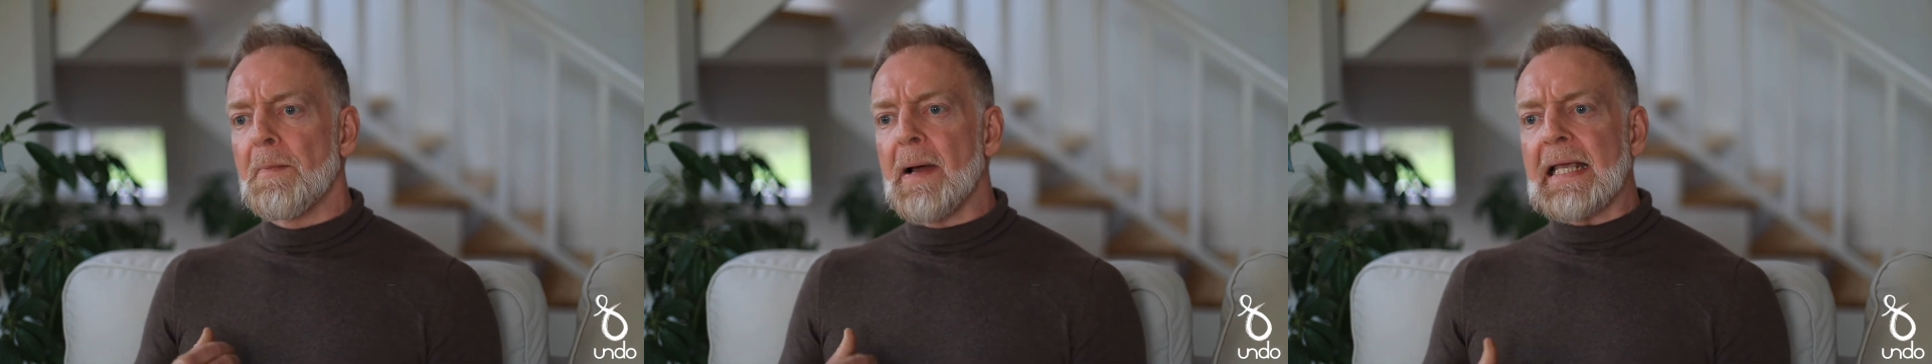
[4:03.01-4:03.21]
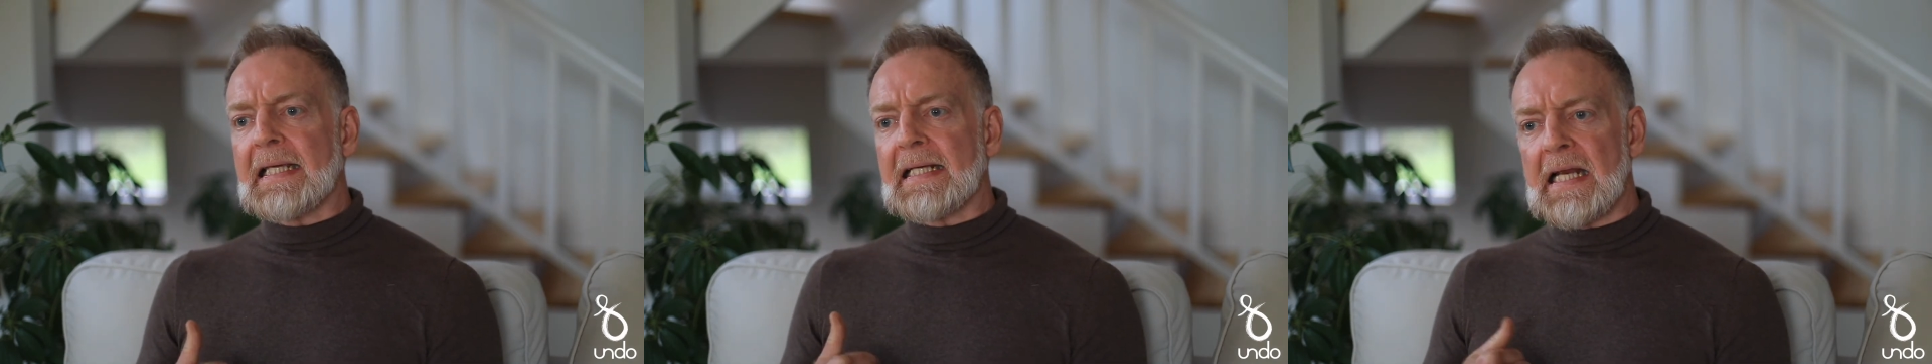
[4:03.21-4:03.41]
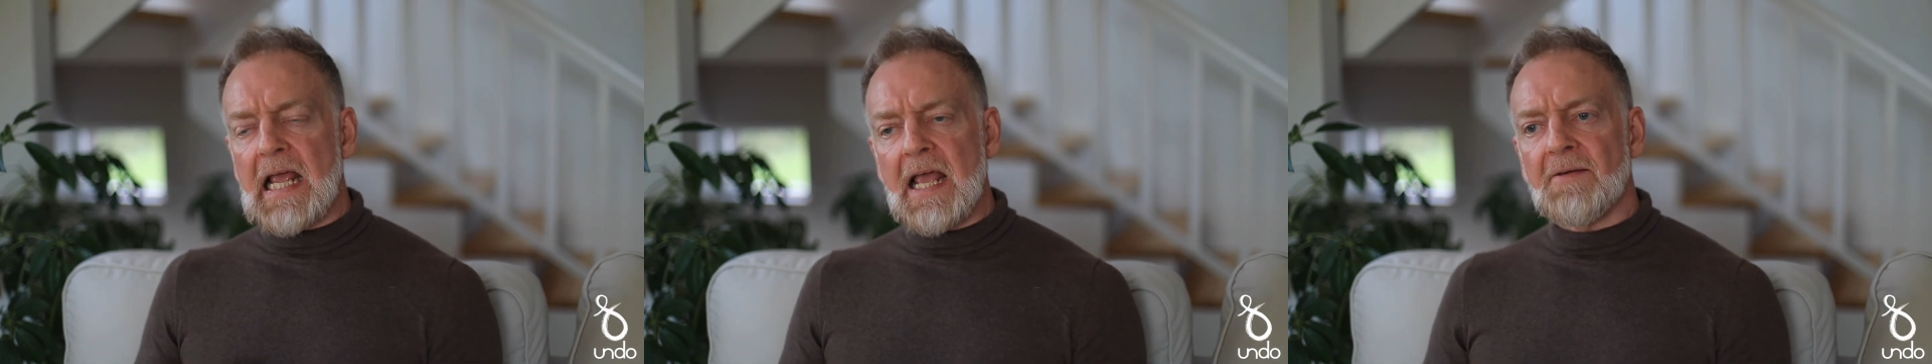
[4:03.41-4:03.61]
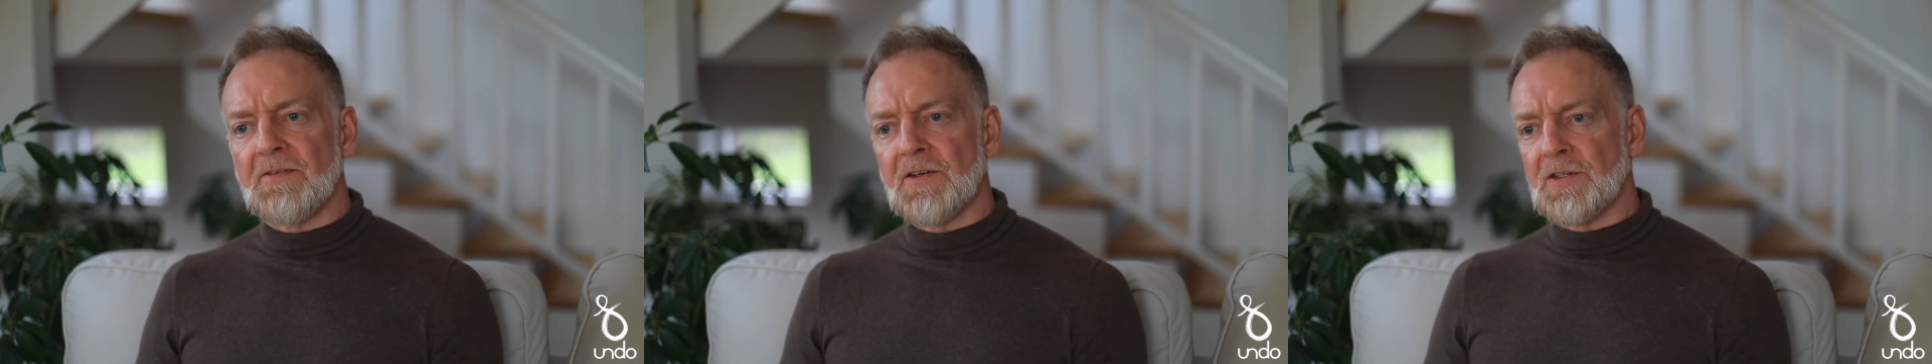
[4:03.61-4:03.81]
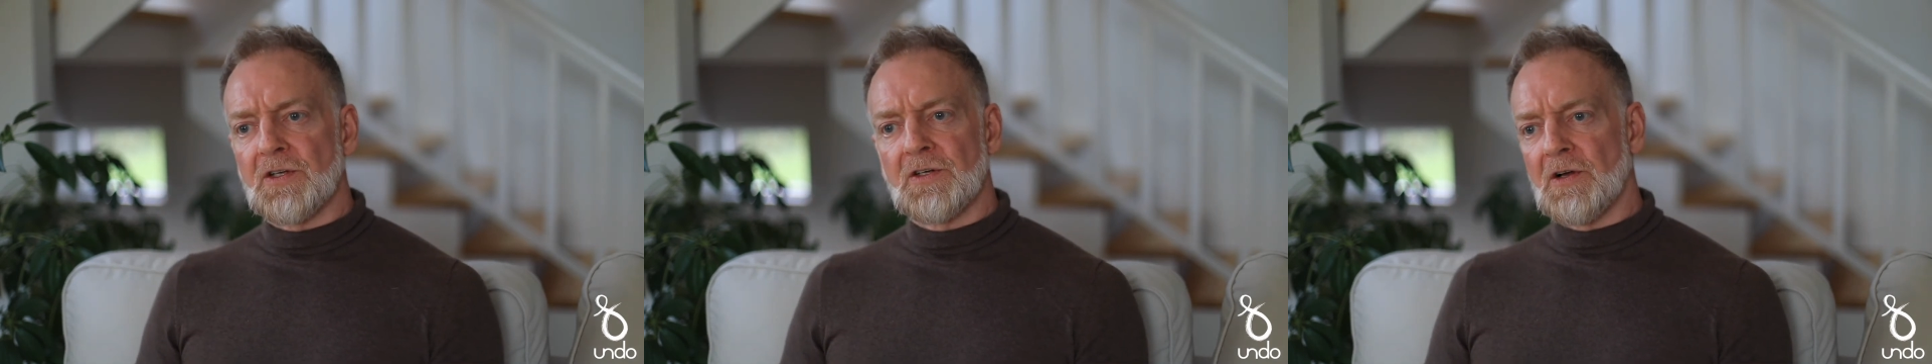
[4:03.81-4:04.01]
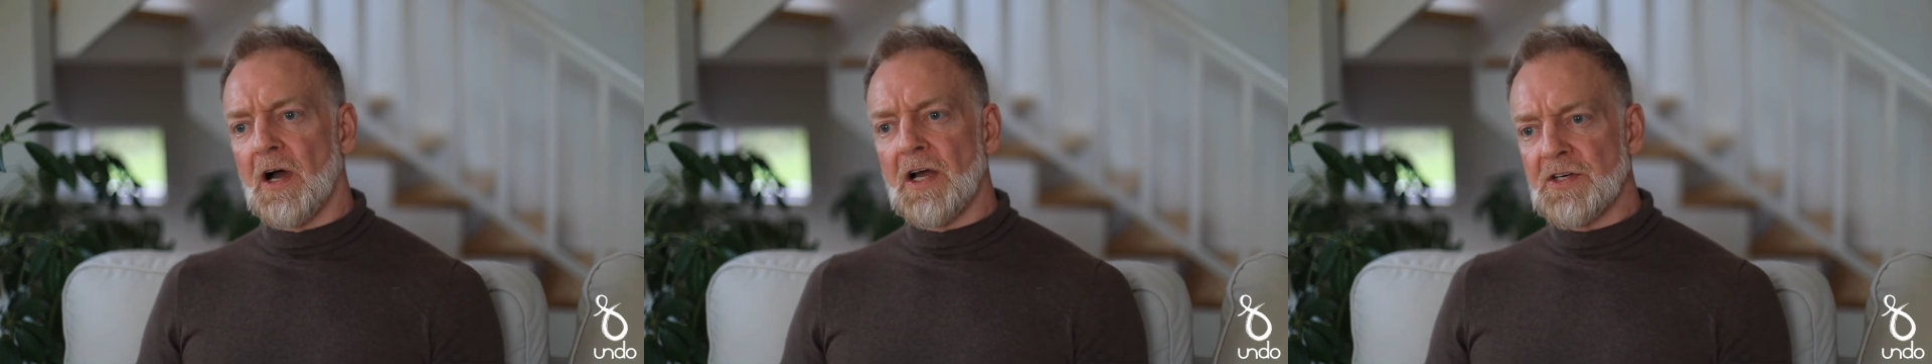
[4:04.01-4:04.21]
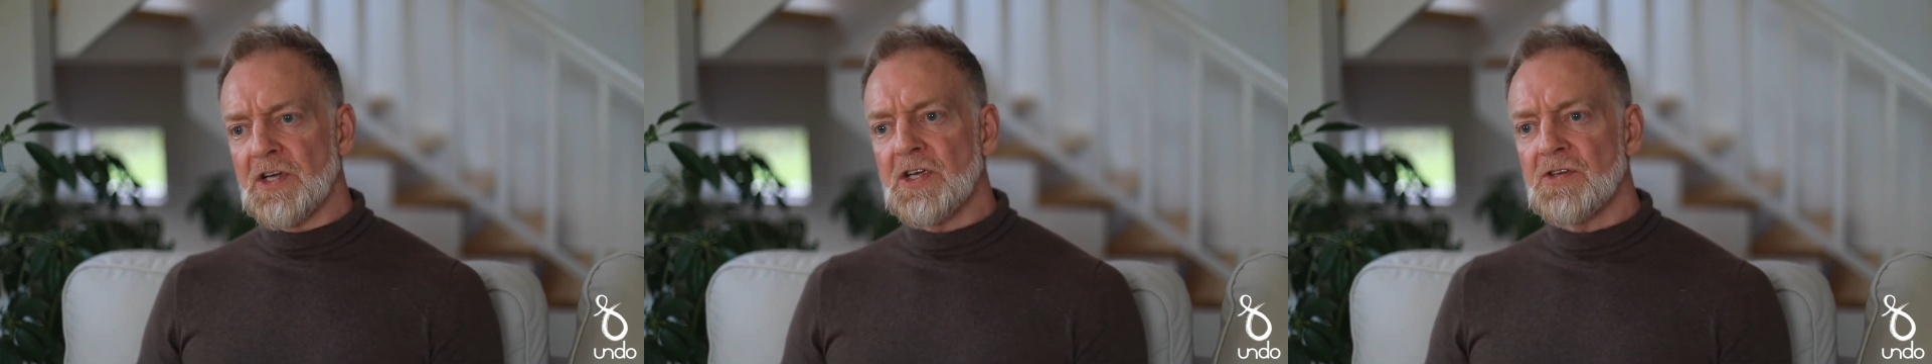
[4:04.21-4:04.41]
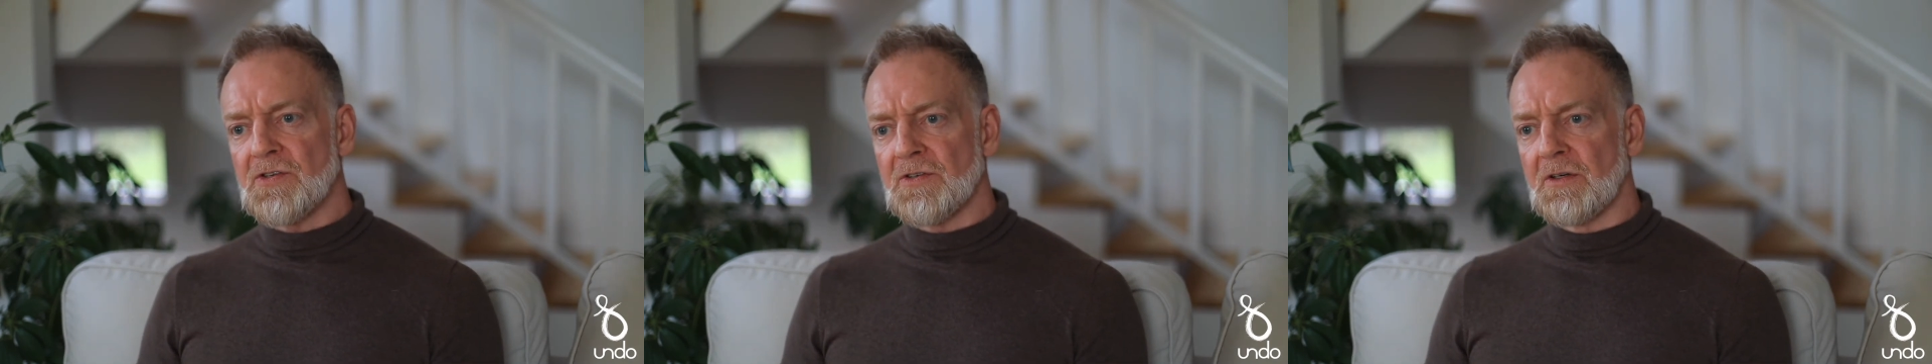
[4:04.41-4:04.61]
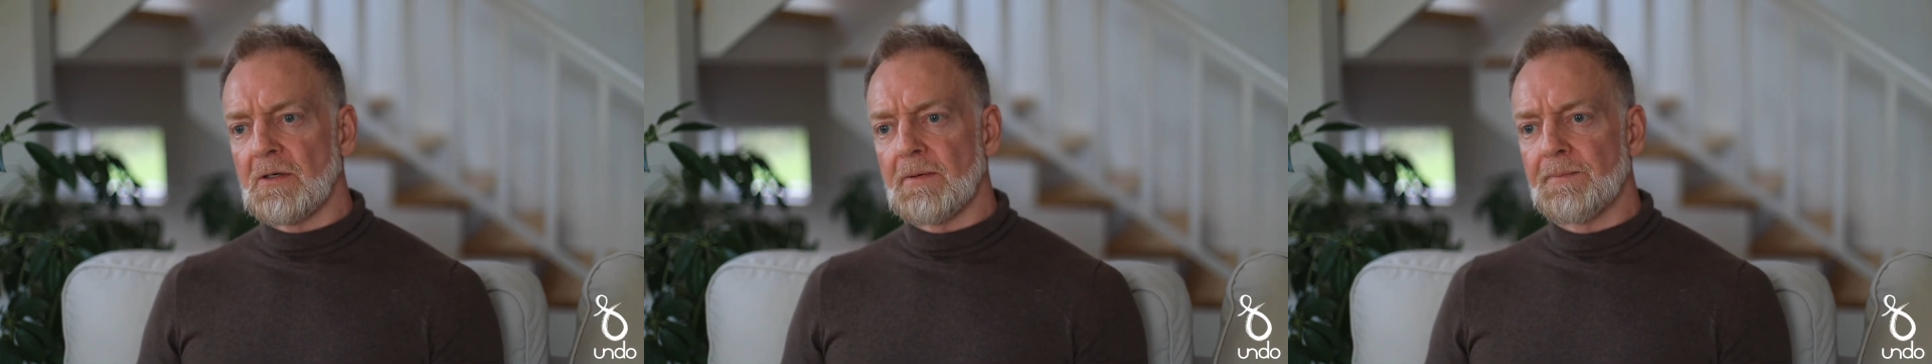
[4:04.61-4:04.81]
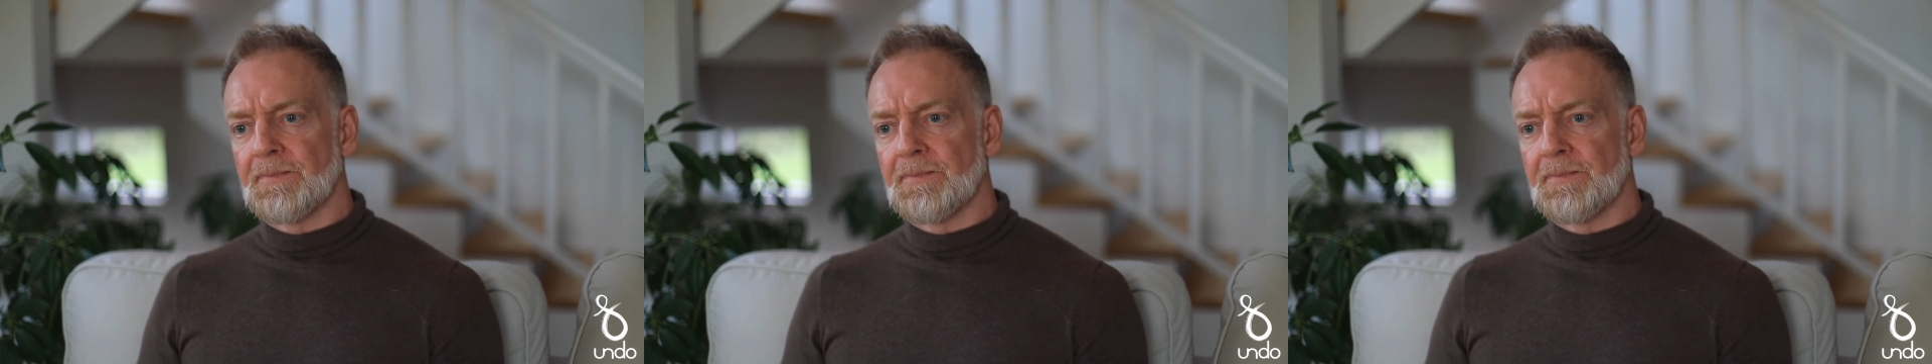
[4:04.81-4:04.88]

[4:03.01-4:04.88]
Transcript: make an effort to digest it.